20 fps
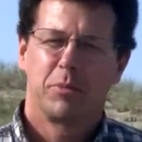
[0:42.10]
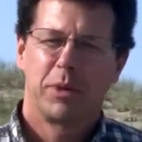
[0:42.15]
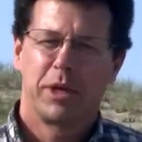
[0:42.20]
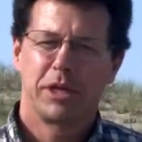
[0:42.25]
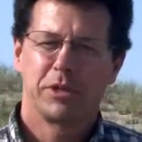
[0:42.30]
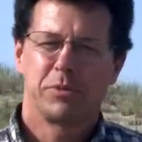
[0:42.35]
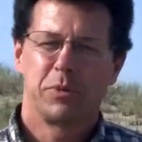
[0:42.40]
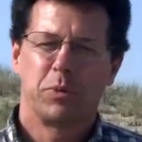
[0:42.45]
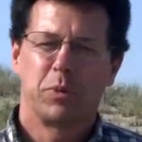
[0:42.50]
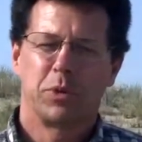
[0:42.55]

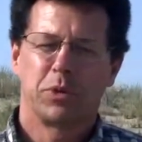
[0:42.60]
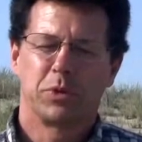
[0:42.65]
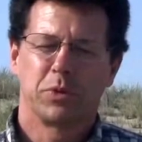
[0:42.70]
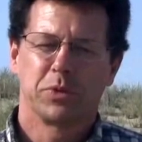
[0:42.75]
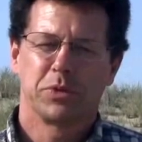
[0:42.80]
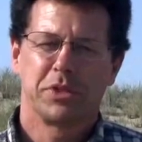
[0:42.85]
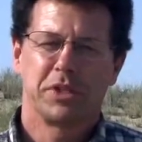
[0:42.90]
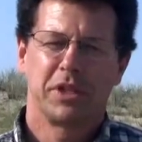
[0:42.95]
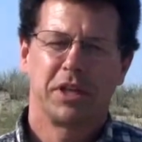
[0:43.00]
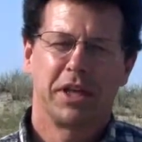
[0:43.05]
in the
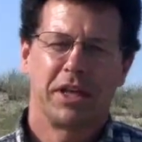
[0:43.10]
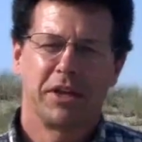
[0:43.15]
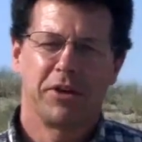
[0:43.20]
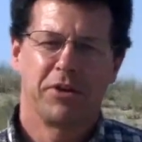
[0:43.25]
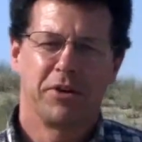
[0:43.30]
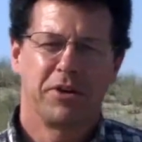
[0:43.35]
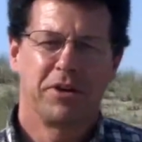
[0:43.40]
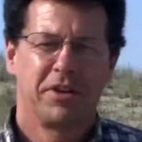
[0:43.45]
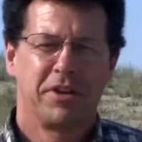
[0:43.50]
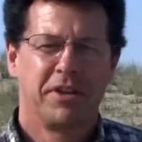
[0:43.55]
basement, which we'll see
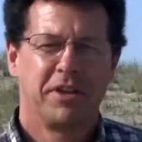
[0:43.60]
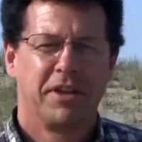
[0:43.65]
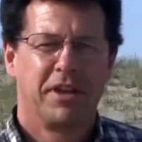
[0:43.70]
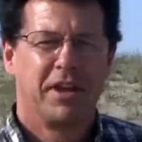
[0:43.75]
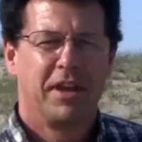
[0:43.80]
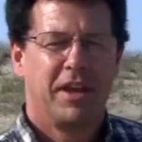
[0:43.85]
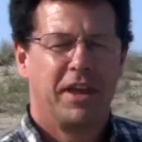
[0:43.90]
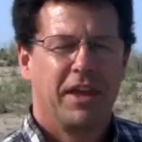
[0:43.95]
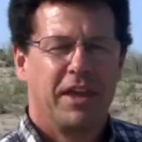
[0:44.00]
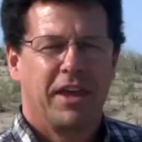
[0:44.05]
later.
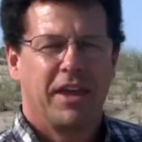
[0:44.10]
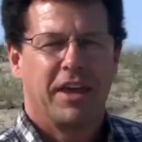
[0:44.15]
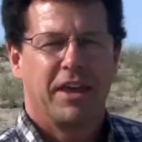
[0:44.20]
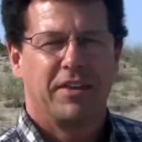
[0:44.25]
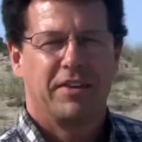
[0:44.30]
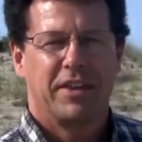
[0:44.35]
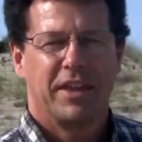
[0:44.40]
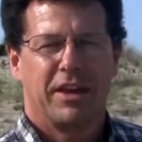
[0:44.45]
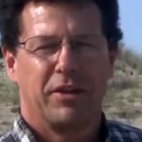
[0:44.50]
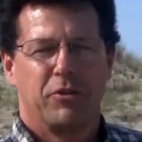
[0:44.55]

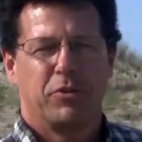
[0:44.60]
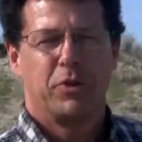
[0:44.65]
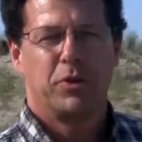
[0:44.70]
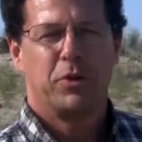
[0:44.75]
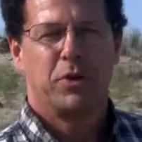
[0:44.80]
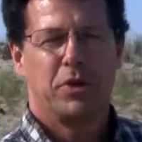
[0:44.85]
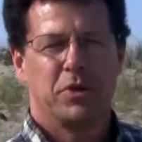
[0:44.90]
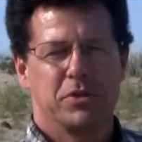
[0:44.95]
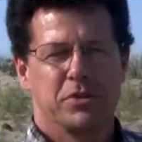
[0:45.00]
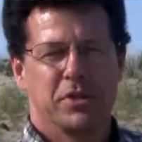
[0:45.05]
And
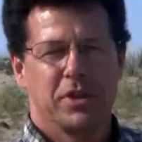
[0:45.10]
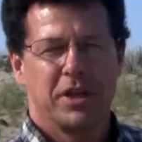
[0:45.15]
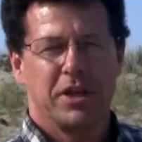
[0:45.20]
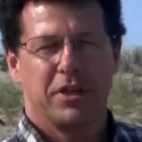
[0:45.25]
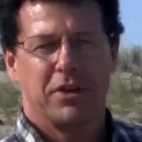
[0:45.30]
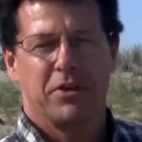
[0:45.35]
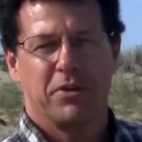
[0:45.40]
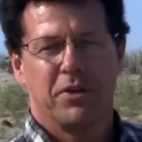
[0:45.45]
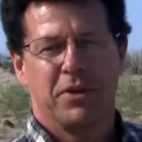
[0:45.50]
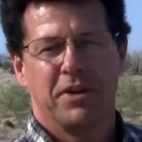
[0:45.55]
then a few
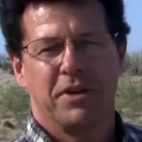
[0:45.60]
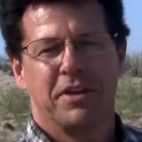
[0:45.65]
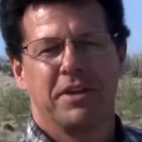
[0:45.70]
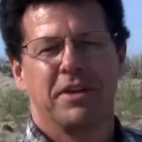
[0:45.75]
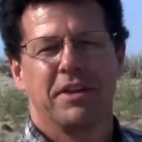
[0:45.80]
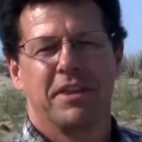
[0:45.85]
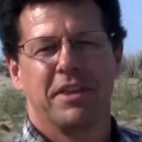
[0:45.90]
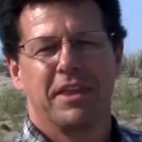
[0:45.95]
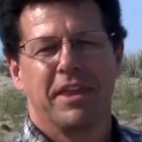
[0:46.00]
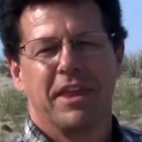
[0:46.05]
years later,
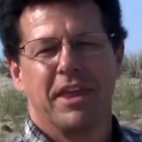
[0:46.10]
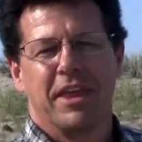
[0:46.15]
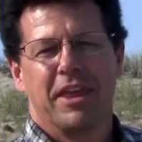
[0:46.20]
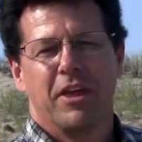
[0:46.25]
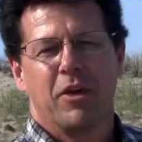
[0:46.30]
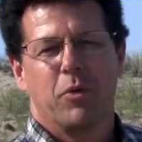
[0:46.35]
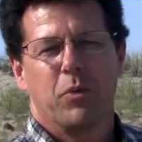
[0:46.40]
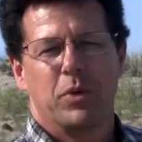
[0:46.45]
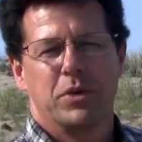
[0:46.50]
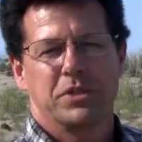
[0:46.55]

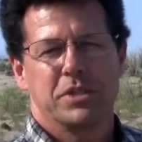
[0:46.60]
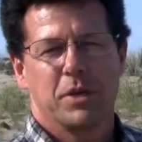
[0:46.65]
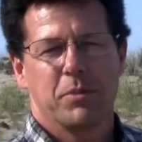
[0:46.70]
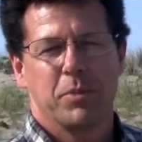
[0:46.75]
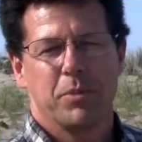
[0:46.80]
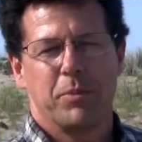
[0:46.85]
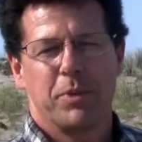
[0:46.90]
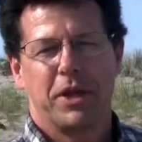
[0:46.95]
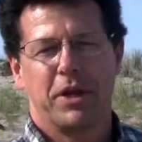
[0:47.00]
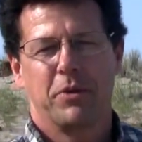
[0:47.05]

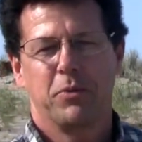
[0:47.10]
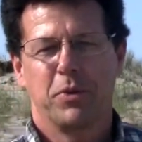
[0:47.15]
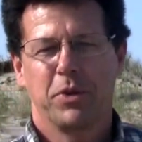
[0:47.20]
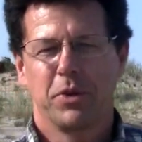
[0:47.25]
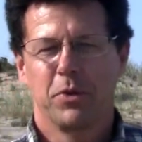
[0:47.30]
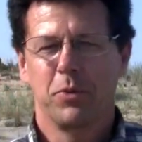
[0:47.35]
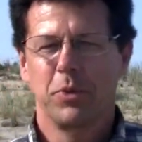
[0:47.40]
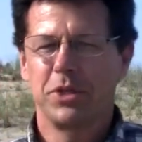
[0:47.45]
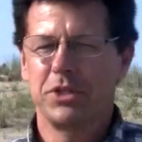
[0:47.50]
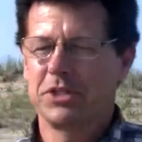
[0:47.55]
we
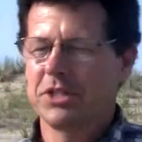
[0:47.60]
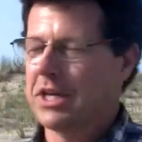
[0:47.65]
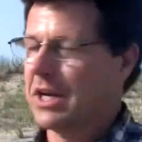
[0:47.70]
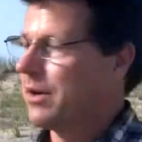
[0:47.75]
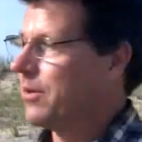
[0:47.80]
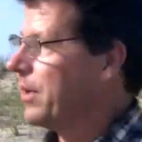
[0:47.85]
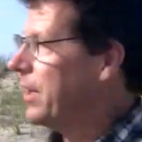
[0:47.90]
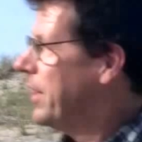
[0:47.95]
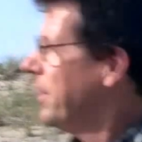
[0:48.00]
supplemented with a wind